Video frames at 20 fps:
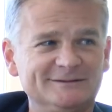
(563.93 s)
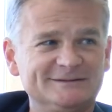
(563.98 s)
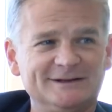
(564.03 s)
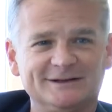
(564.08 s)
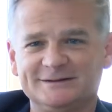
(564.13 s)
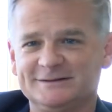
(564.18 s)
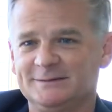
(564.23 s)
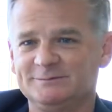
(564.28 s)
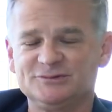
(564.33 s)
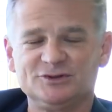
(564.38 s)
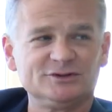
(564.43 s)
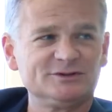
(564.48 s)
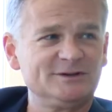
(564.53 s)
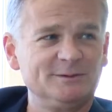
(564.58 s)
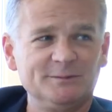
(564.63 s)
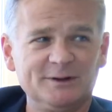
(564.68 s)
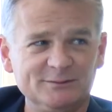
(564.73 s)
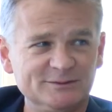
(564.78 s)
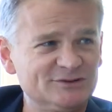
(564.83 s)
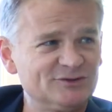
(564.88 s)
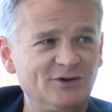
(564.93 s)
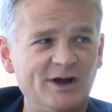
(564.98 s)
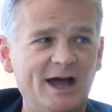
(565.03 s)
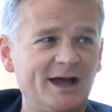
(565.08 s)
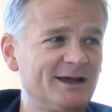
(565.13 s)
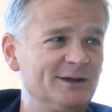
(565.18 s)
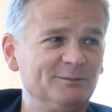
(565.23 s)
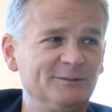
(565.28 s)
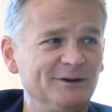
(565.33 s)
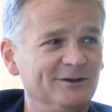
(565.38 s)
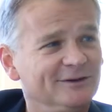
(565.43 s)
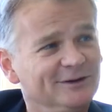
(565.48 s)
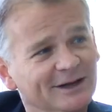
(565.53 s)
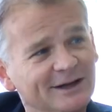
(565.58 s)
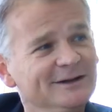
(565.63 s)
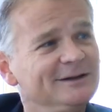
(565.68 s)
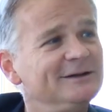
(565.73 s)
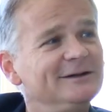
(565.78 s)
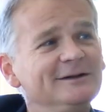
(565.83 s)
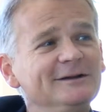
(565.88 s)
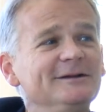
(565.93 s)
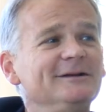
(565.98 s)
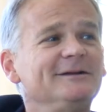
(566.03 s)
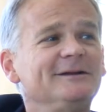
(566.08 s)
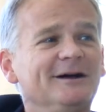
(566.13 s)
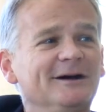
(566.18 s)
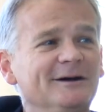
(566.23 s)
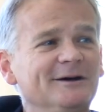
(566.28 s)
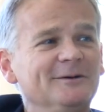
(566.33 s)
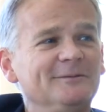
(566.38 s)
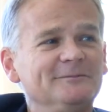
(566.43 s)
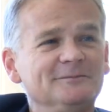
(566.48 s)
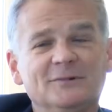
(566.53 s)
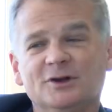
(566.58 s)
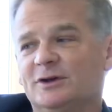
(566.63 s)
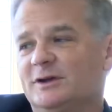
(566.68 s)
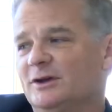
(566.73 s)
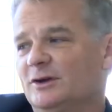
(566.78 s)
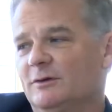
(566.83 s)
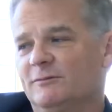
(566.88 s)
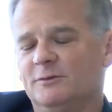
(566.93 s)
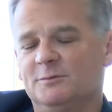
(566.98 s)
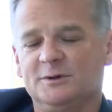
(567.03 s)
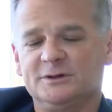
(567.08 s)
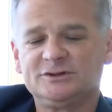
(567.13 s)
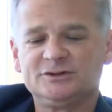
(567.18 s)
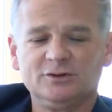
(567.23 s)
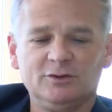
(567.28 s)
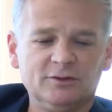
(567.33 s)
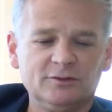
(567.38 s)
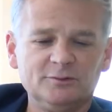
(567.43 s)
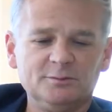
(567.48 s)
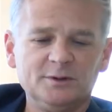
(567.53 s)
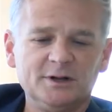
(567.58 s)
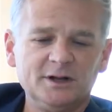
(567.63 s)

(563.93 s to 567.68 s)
It's like I'm sure somebody was tracking me on that, um, looking over my shoulder.